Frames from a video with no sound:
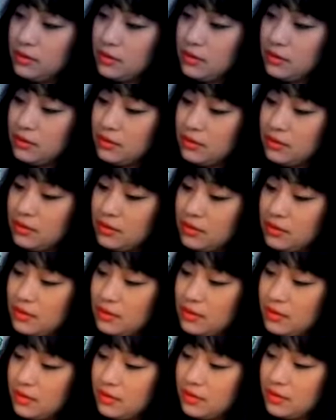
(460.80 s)

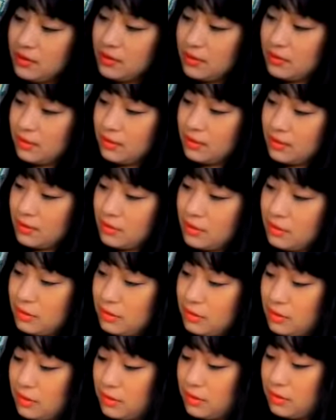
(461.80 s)

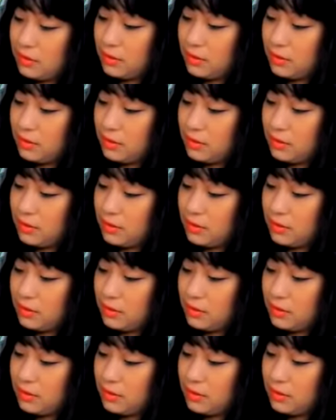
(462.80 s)
Nobody speaks.